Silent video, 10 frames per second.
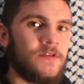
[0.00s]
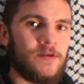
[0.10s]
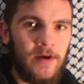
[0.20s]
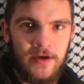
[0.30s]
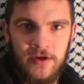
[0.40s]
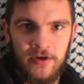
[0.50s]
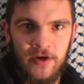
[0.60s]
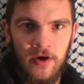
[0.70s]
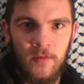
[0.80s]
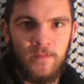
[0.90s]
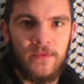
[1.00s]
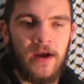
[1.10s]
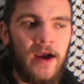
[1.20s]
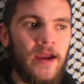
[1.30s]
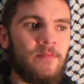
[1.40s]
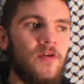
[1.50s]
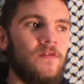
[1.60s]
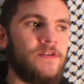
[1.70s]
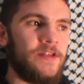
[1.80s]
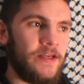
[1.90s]
So about a year ago, I
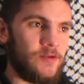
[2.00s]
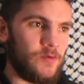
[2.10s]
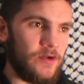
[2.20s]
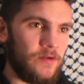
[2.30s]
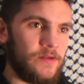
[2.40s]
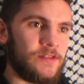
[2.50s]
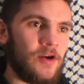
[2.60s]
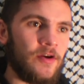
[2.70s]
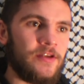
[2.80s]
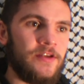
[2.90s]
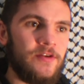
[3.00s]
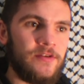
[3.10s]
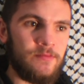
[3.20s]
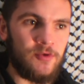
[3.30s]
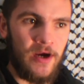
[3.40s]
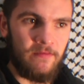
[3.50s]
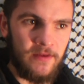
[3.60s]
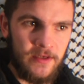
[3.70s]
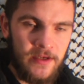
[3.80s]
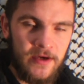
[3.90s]
moved to Israel, started to do some
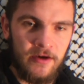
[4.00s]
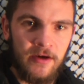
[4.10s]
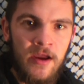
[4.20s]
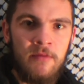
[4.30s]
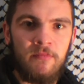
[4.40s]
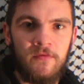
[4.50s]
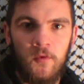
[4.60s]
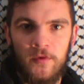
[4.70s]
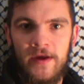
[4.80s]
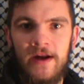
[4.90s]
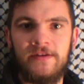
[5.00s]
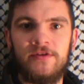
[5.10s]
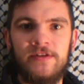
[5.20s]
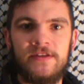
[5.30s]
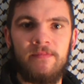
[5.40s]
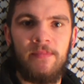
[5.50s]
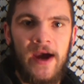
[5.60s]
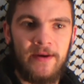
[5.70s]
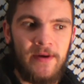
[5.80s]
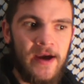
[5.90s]
traveling here. Before that, I was doing some
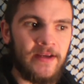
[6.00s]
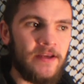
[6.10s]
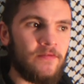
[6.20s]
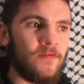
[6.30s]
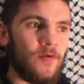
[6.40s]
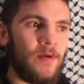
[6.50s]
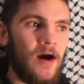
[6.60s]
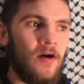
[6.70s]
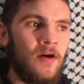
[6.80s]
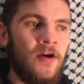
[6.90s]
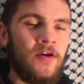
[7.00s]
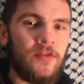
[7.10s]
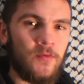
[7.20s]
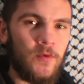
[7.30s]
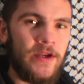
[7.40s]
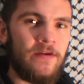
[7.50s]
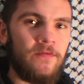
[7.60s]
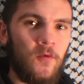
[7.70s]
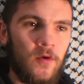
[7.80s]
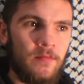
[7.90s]
backpacking for about three to
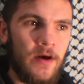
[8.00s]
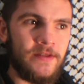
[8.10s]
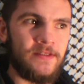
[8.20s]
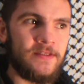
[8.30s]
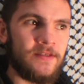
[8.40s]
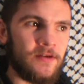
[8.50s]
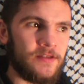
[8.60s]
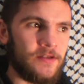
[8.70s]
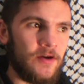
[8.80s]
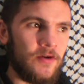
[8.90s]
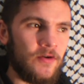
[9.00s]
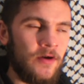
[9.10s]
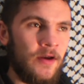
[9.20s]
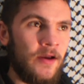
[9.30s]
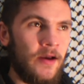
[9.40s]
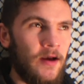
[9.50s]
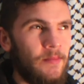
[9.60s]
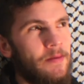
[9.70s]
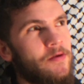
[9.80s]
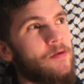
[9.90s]
four months or so, or
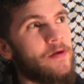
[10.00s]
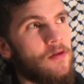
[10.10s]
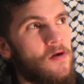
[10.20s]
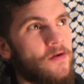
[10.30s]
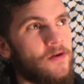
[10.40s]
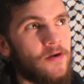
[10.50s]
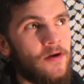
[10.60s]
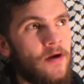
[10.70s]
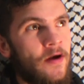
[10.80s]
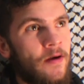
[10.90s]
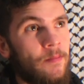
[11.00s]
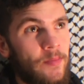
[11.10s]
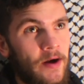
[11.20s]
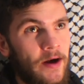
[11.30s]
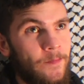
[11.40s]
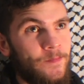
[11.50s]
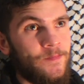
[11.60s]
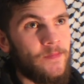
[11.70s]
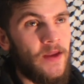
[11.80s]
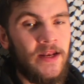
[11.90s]
maybe a little bit longer. But
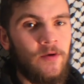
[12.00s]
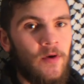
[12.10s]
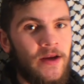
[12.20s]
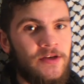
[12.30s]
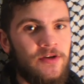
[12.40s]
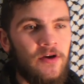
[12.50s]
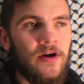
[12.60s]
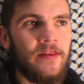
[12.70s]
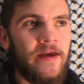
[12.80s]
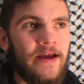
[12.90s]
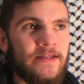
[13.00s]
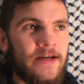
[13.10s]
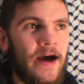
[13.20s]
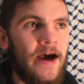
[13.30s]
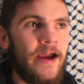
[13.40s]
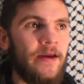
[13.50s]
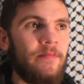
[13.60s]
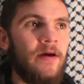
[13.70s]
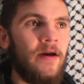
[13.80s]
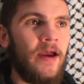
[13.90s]
anyway, during that
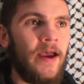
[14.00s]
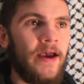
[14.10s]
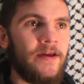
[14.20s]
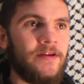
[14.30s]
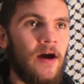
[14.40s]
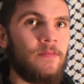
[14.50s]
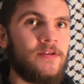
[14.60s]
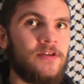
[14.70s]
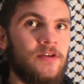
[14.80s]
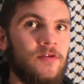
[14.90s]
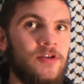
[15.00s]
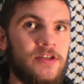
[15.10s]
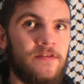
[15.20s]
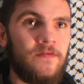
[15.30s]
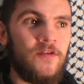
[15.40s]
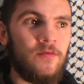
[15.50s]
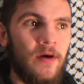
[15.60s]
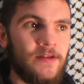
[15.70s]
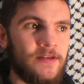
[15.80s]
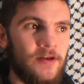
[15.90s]
time and up to just a few
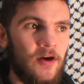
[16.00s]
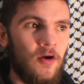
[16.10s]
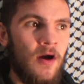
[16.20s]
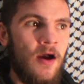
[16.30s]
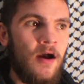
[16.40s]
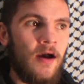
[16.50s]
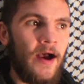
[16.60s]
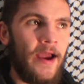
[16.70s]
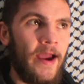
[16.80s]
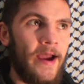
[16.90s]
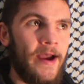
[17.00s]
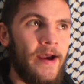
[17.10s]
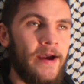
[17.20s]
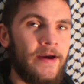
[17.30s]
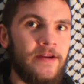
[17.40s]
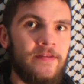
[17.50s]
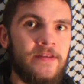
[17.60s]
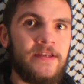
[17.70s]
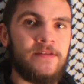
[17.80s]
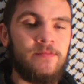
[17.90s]
months ago, I had
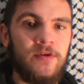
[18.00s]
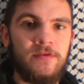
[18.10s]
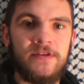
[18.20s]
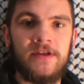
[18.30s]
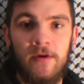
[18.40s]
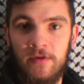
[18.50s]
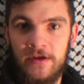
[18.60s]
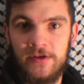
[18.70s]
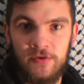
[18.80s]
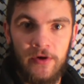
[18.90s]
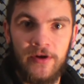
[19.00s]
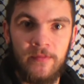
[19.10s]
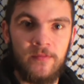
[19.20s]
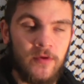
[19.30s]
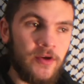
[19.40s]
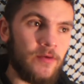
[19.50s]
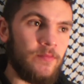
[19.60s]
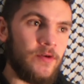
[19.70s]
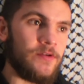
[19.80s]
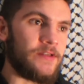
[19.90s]
these boots. I really enjoyed them, really good
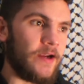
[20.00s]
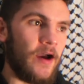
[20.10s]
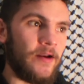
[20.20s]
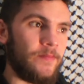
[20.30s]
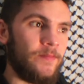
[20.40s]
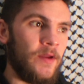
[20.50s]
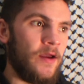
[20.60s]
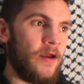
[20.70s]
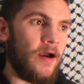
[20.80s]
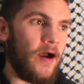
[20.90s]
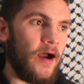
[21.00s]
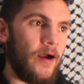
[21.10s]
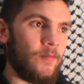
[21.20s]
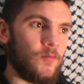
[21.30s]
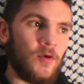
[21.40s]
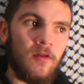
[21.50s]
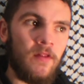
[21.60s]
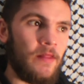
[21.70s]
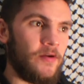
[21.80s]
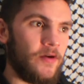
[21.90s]
boots. I got them um, real
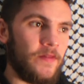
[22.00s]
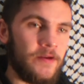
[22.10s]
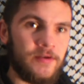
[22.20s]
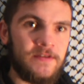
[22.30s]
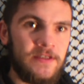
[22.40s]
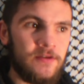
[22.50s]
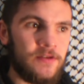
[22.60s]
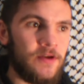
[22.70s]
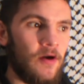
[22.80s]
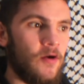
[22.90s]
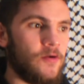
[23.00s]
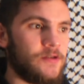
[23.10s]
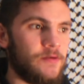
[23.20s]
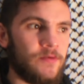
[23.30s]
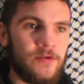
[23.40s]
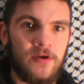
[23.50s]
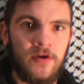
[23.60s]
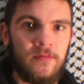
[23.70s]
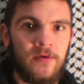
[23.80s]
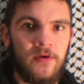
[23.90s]
leather, they're steel toe, super
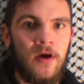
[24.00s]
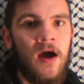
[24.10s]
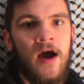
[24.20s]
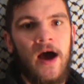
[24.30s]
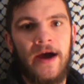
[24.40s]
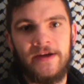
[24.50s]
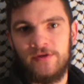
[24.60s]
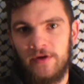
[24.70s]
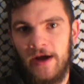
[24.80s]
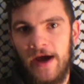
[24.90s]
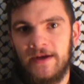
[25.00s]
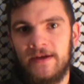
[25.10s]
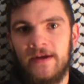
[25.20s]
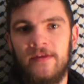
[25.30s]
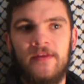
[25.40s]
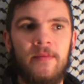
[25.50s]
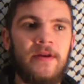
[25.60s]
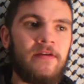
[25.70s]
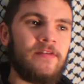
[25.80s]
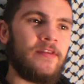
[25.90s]
durable. I enjoyed hiking in them
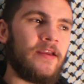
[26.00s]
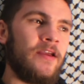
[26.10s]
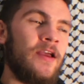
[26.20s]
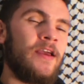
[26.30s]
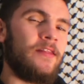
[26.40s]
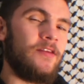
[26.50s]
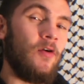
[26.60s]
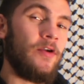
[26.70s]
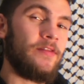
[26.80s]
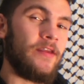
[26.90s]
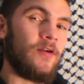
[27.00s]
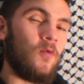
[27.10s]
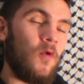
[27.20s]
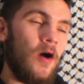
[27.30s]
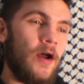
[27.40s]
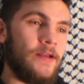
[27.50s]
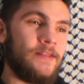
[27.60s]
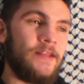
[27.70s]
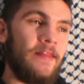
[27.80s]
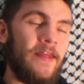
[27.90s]
and everything. The only thing
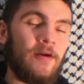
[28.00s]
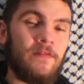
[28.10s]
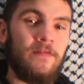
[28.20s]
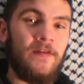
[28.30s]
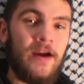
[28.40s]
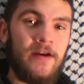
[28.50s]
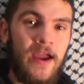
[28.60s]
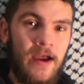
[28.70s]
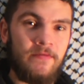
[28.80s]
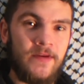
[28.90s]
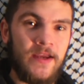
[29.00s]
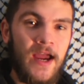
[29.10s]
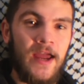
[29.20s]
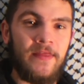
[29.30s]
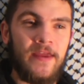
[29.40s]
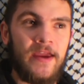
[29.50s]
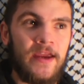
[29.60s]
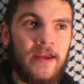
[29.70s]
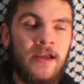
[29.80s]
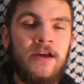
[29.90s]
was they were very heavy and
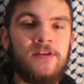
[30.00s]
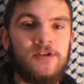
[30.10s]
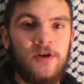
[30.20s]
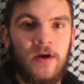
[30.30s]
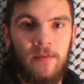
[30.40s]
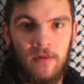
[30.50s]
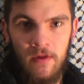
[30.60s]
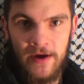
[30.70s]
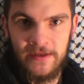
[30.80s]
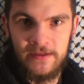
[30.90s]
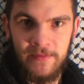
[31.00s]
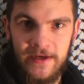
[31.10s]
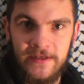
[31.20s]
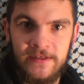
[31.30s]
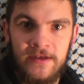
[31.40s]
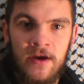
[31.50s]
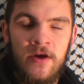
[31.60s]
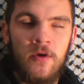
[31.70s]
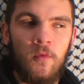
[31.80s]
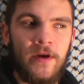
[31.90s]
they took up a lot of space
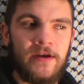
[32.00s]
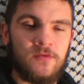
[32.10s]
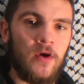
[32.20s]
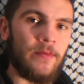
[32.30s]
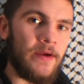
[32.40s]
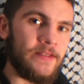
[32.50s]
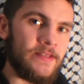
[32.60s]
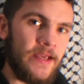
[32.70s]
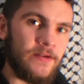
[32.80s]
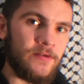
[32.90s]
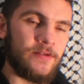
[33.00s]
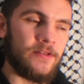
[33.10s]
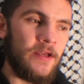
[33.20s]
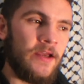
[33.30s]
when I was wearing my sandals.